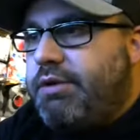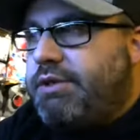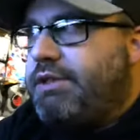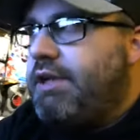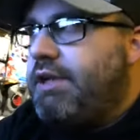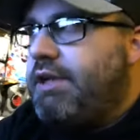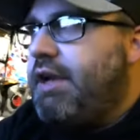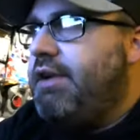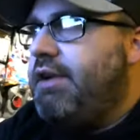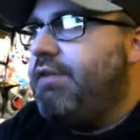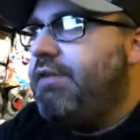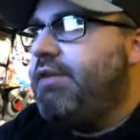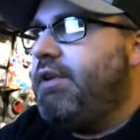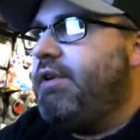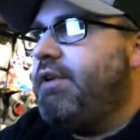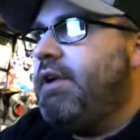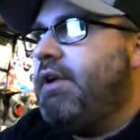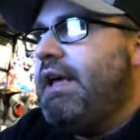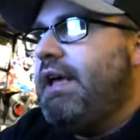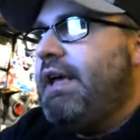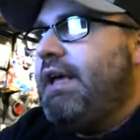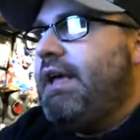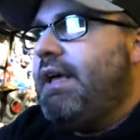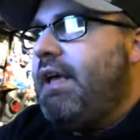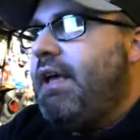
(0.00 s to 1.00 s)
side of it.
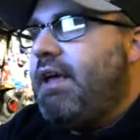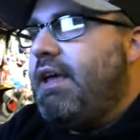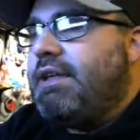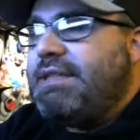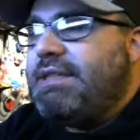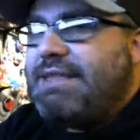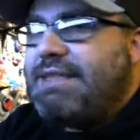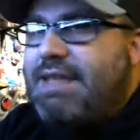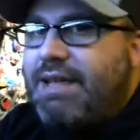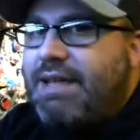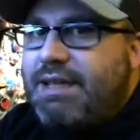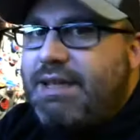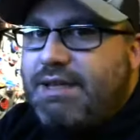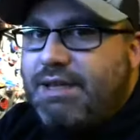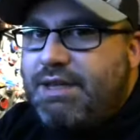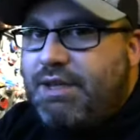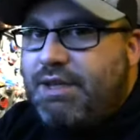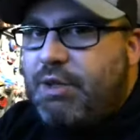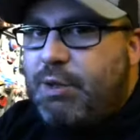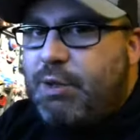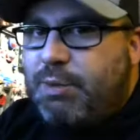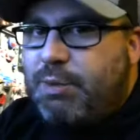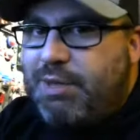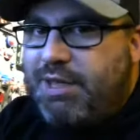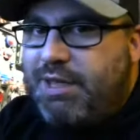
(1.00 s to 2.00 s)
Intent
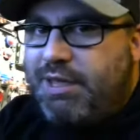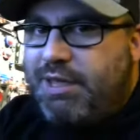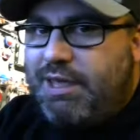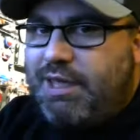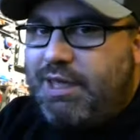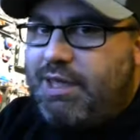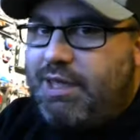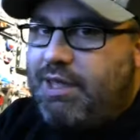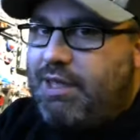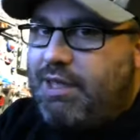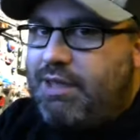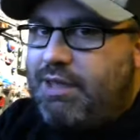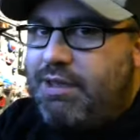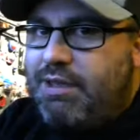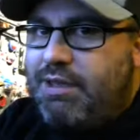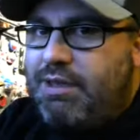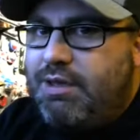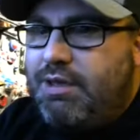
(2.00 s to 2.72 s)
could be key.